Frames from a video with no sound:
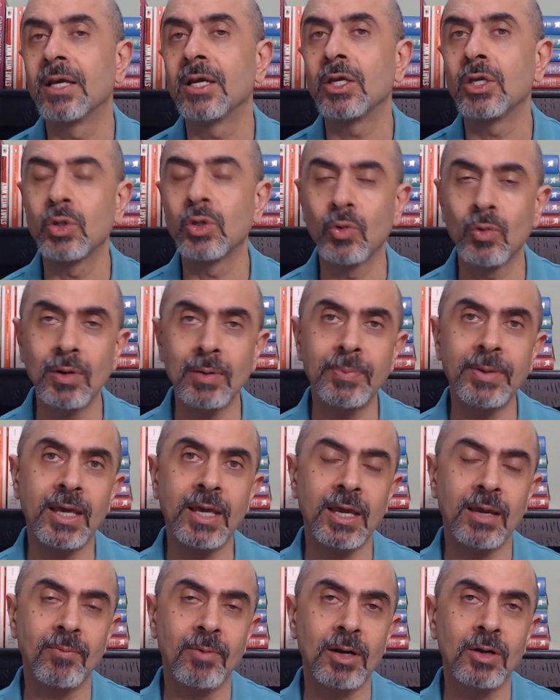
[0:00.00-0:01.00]
you will be
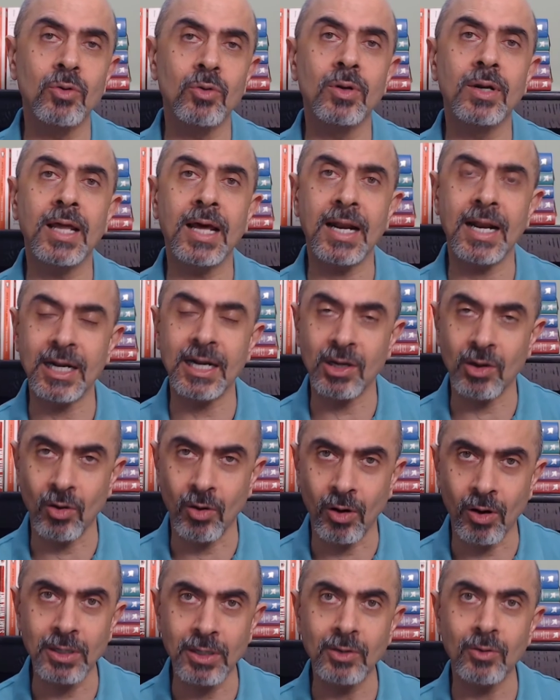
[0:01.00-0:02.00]
able to direct
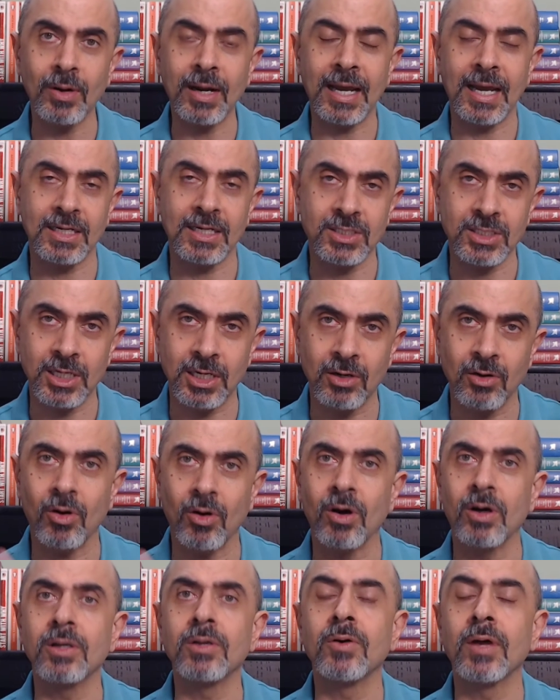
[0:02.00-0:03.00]
all your action,
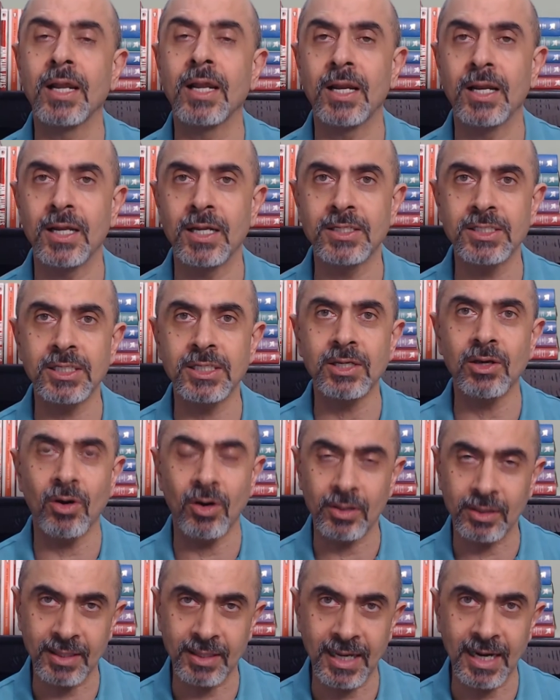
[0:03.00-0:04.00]
all your energy
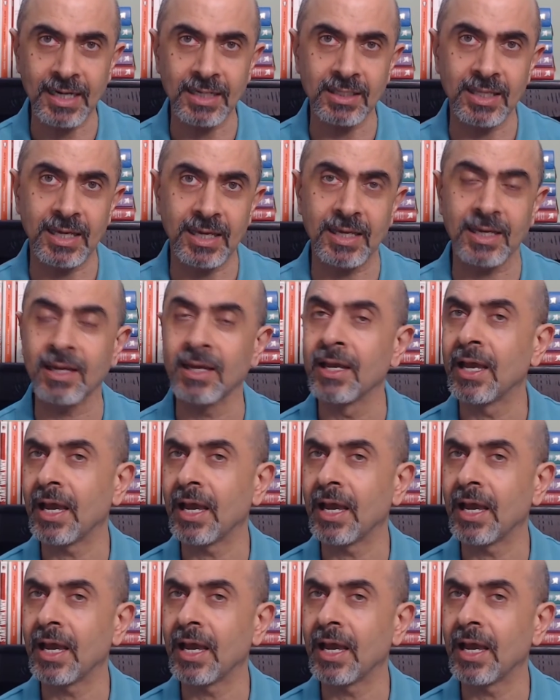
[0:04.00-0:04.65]
on that thing.